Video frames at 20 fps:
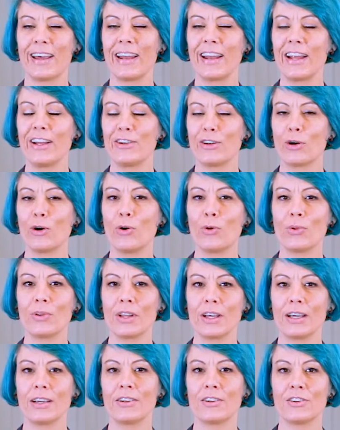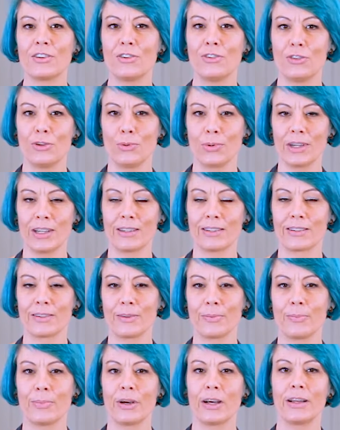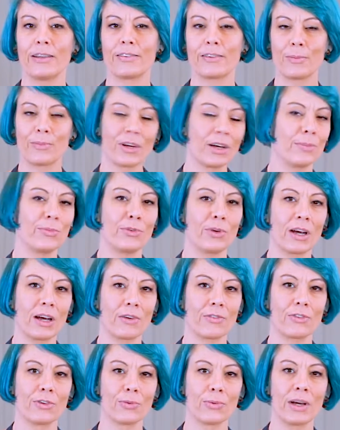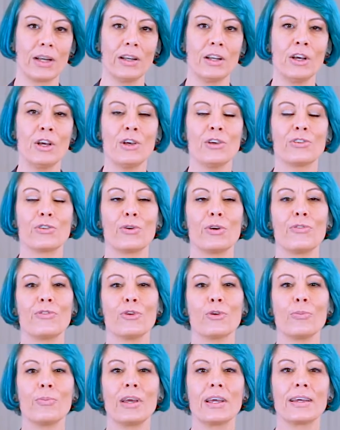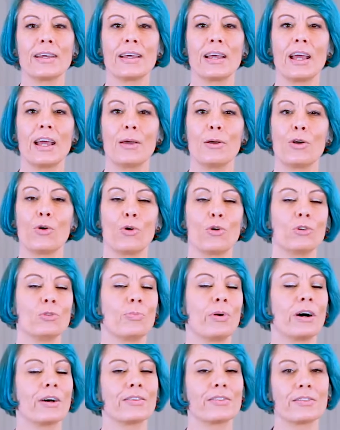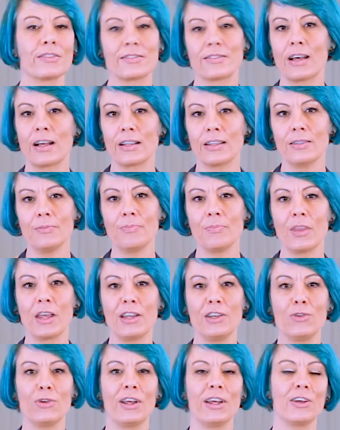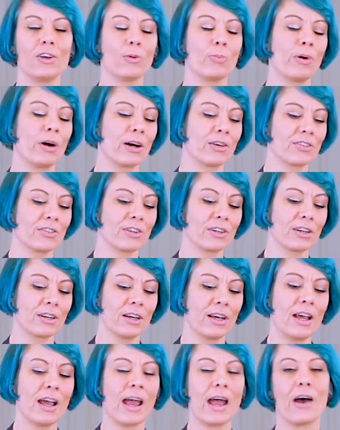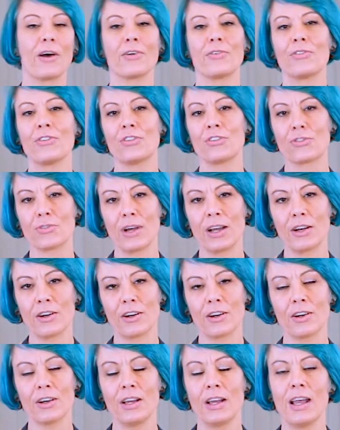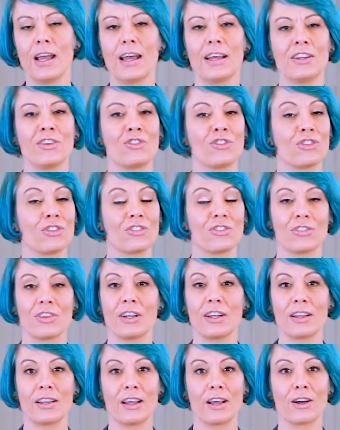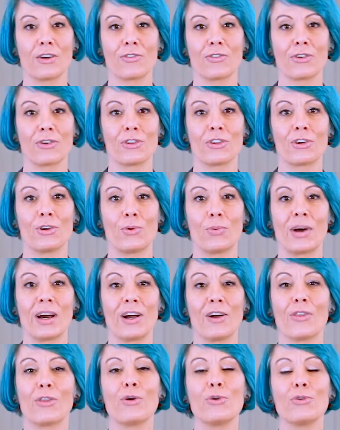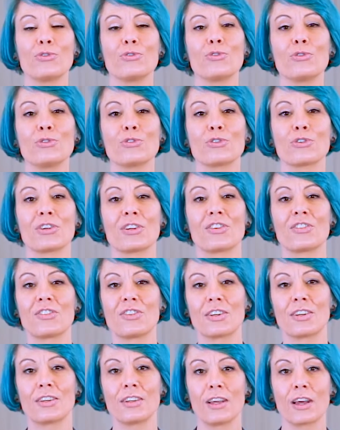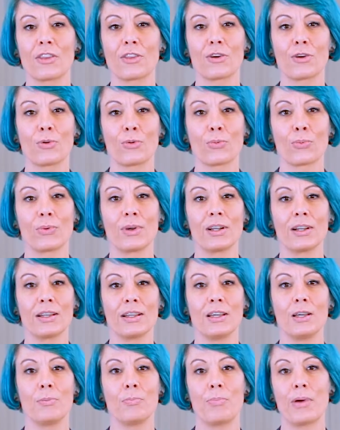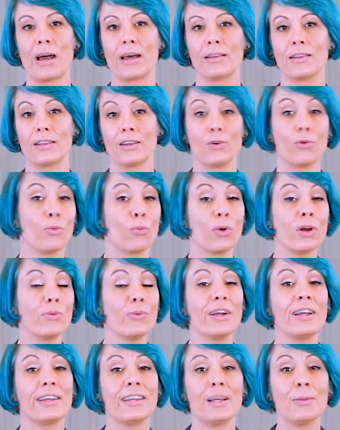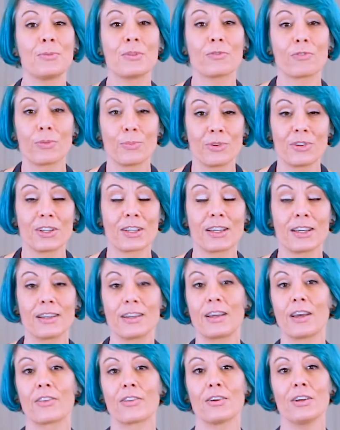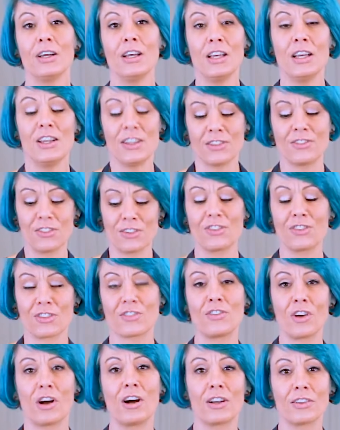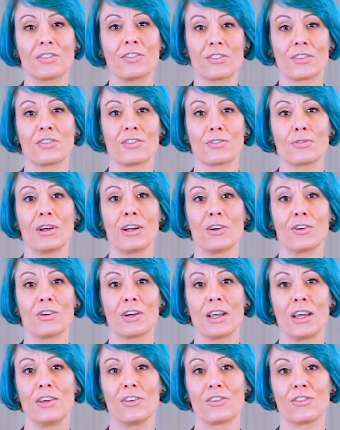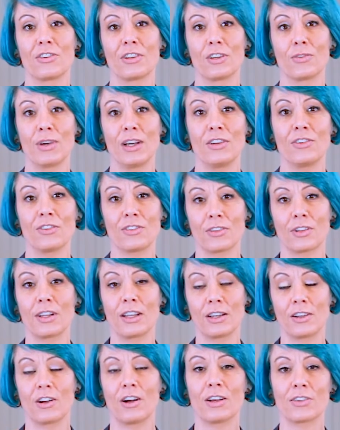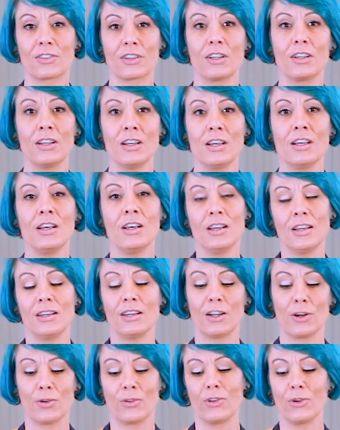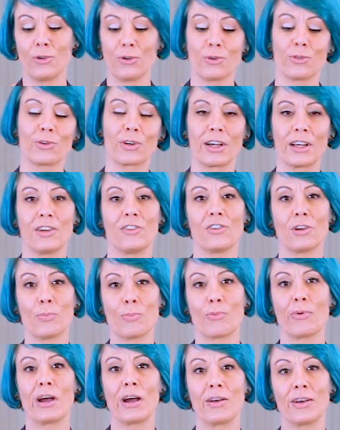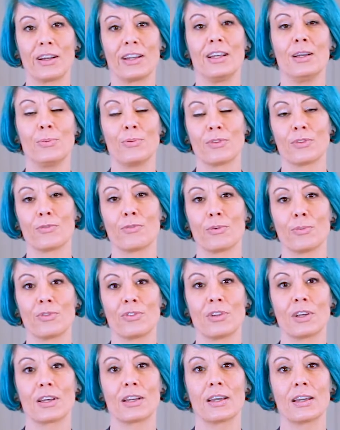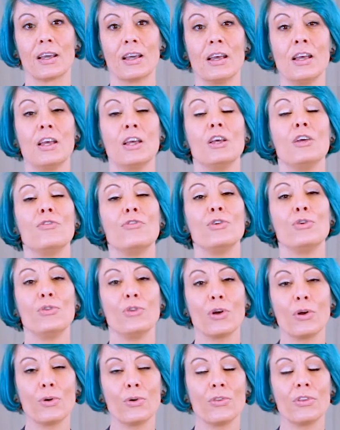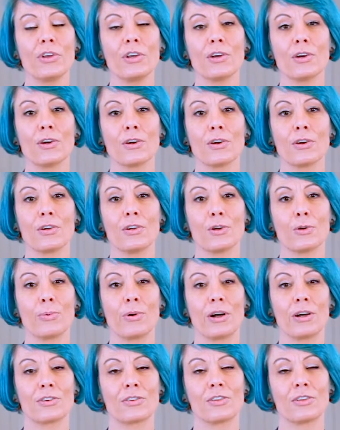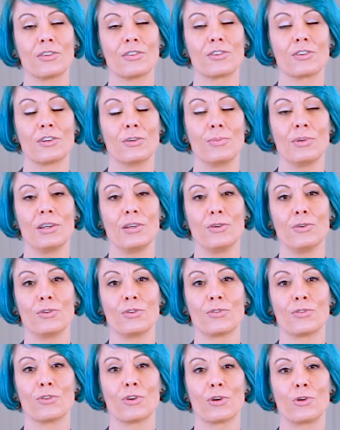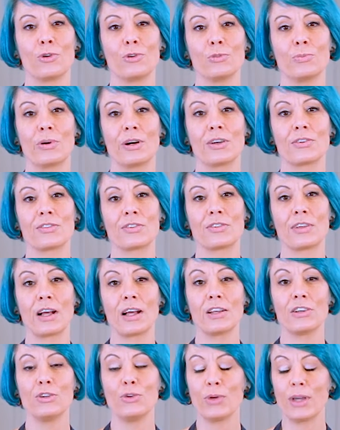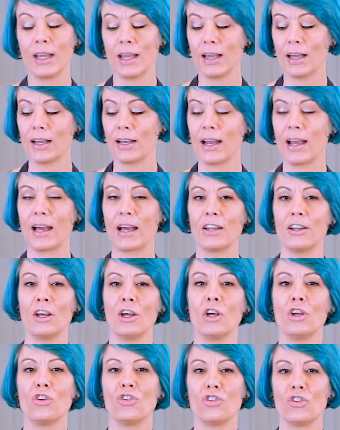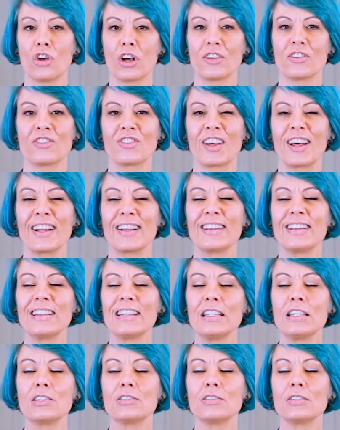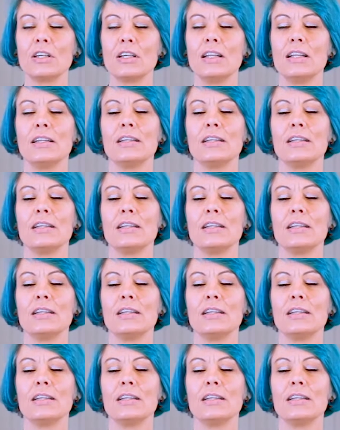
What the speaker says: and I don't like to do it, but sometimes you have to, right? So if you're making a cold pasta salad and you take your pasta out of the strainer and it's just sitting there for a little while, those noodles are gonna stick together really badly. One way to keep them from sticking together is to just toss the strainer occasionally, right? Just like toss it, and the noodles will kind of jump around and it keeps them from sticking. If you know that your pasta is gonna be used for a cold pasta salad, you can add just a little